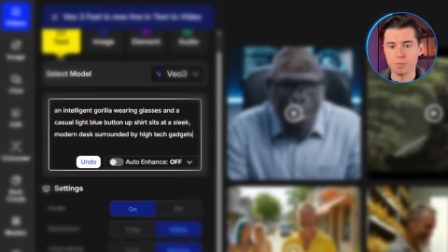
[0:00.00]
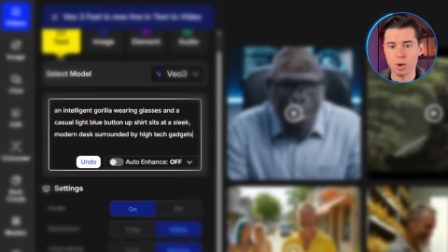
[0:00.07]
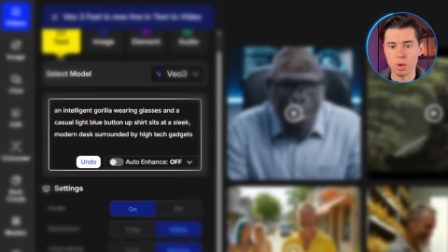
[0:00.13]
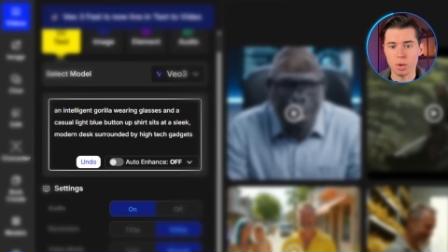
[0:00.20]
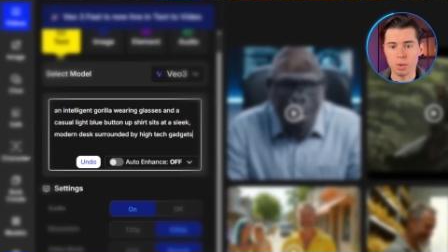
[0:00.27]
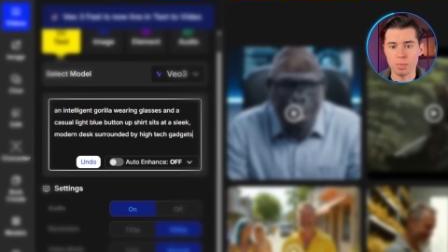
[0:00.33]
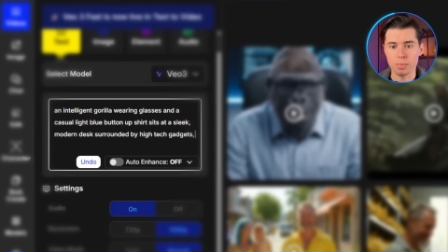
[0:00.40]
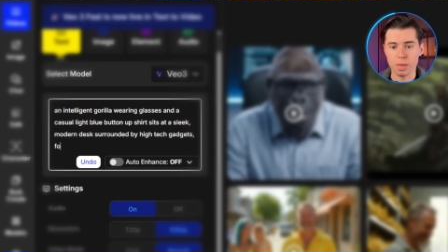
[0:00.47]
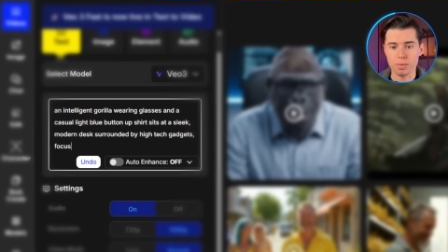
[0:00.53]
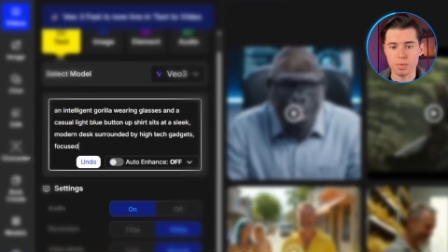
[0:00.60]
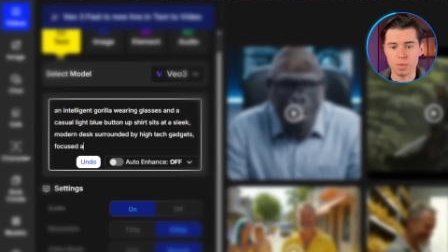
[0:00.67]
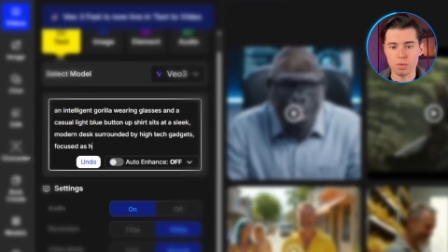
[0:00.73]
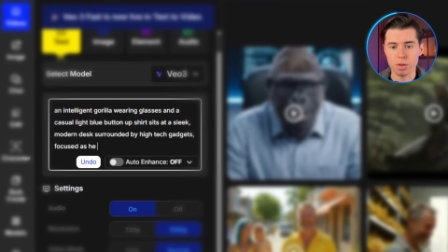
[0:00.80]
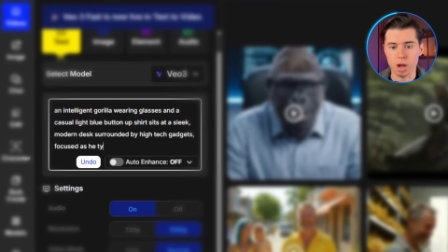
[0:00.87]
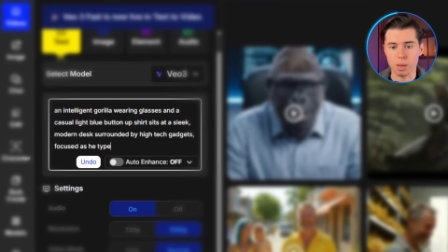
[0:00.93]
focused as
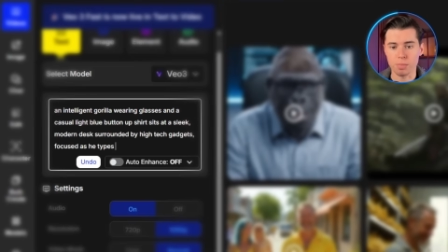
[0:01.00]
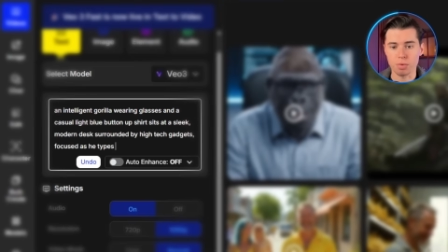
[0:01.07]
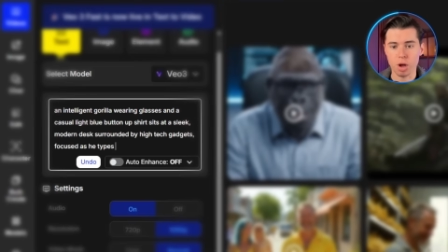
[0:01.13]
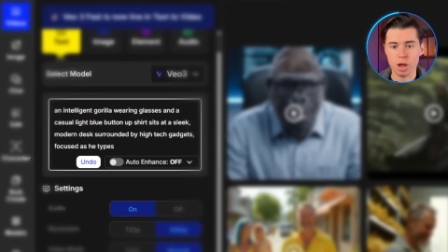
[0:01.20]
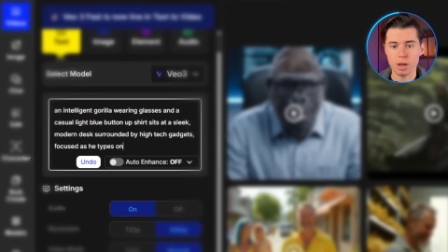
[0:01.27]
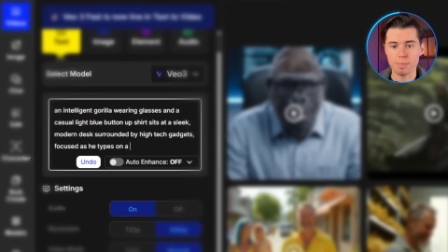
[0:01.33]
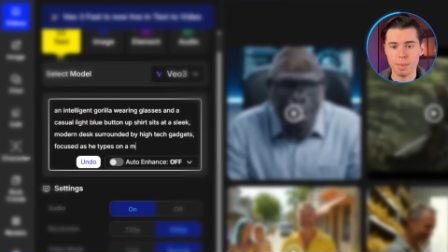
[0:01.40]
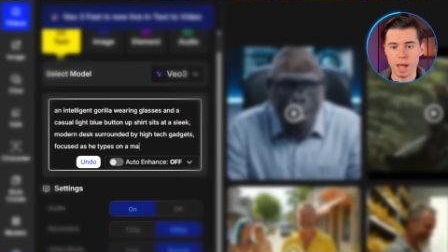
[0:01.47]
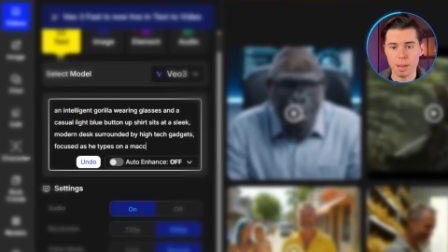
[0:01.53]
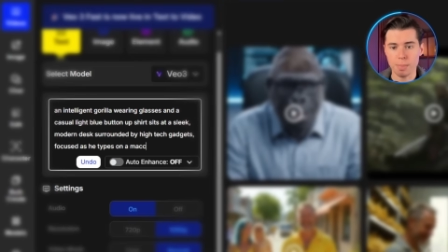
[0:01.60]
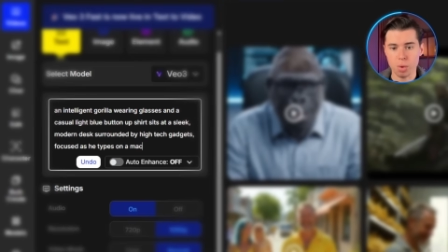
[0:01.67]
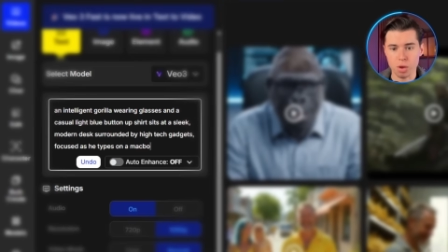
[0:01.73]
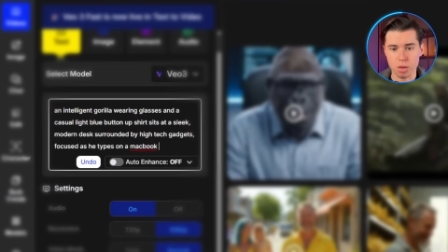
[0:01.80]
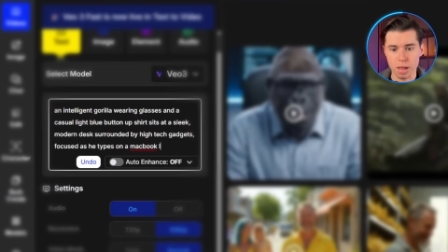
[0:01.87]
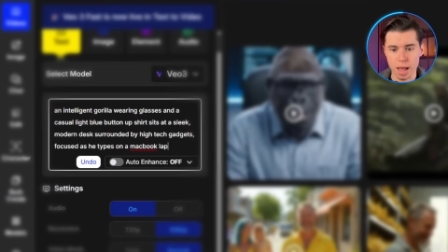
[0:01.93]
he types on a
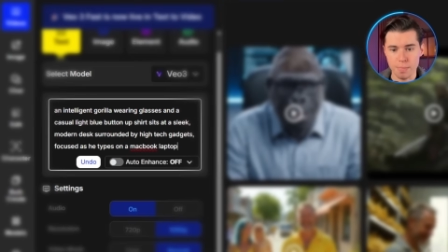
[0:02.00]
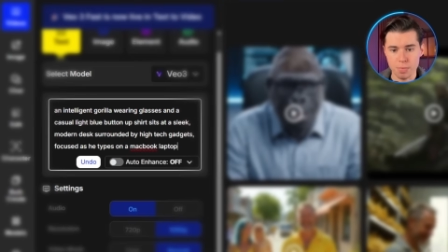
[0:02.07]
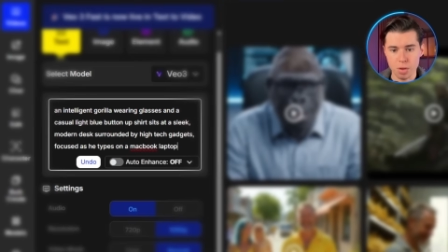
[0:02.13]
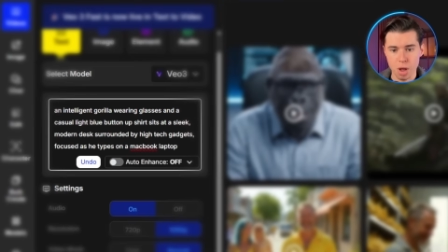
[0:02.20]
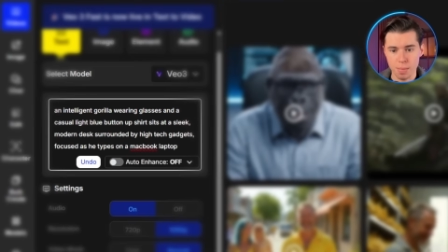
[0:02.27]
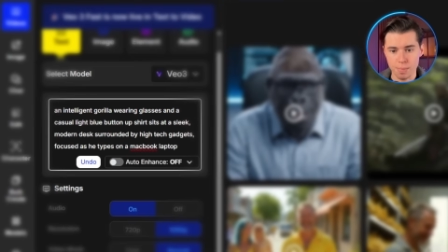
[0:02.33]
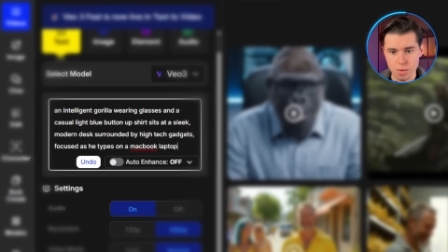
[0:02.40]
MacBook laptop.